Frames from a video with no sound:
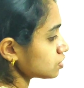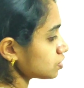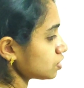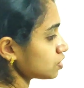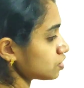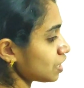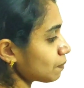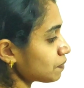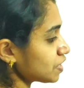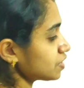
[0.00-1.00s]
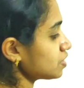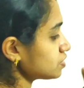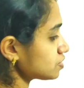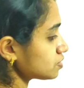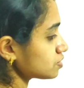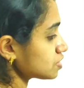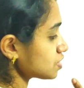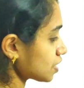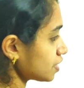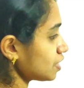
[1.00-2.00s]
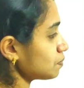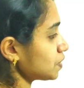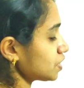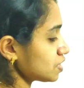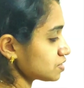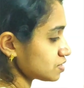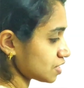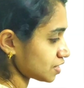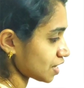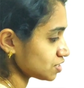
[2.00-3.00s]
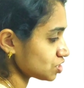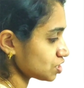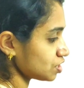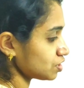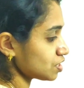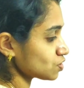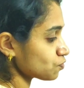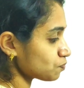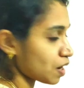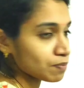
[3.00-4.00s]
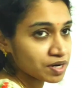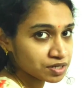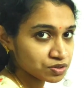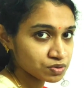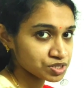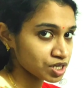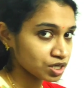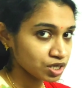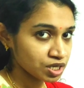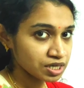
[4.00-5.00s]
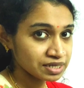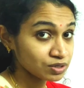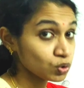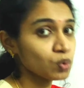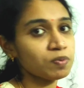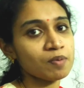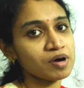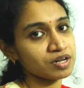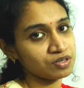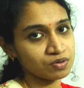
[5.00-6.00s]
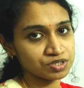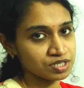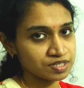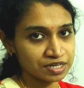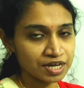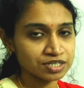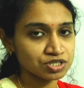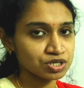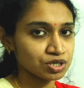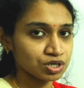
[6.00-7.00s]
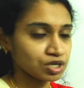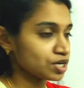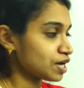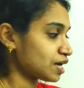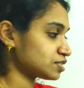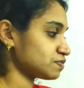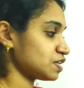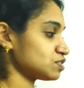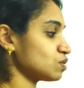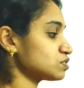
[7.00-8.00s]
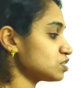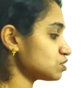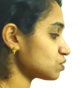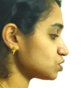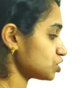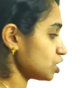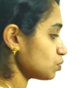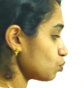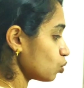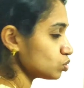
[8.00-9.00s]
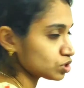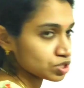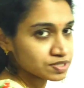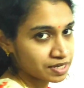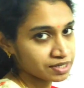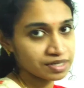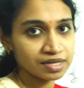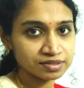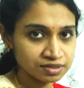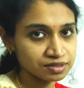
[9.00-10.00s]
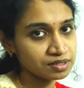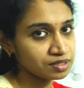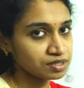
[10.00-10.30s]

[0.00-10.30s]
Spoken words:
The lumbricals, the second lumbricals is attached. In case of palmar interosseous, no palmar interosseous is attached. As well as dorsal interosseous, both second and third